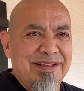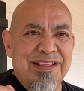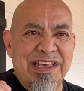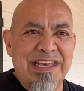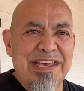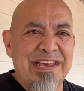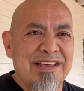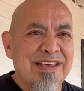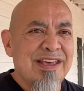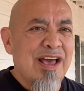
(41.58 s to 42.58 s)
the
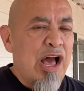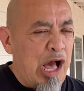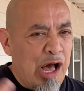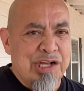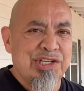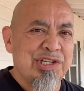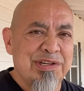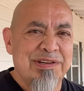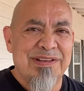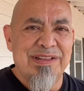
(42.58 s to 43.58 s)

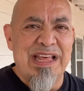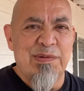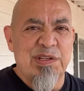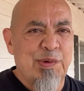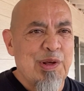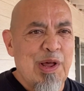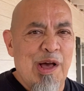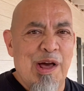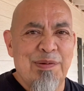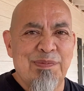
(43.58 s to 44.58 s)
auction that was put
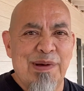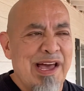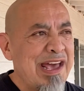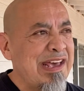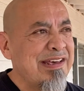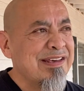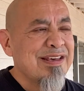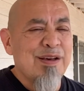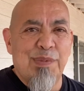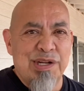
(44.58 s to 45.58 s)
on by a
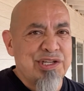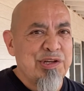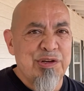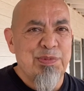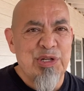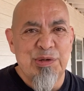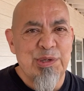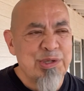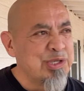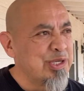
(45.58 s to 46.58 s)
bunch of
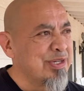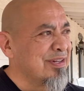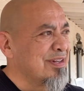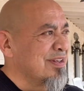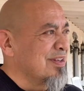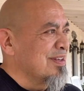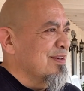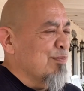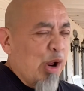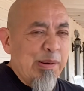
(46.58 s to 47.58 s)
YouTubers,
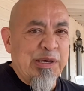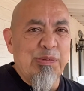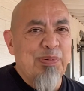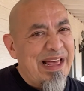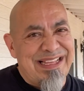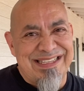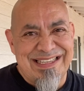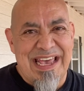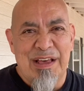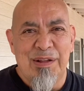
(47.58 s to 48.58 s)
barbecue plate
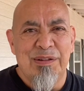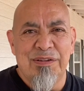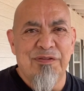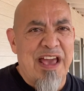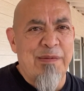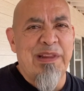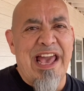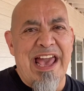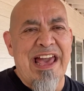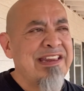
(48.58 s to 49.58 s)
sale family
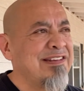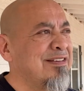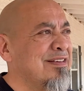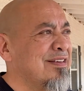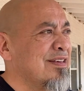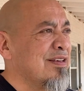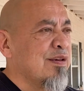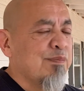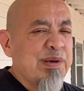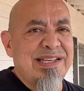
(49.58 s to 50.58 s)
had,
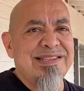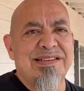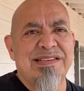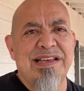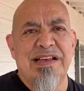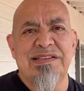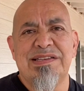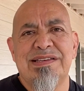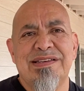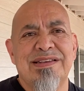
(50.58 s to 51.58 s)
big success.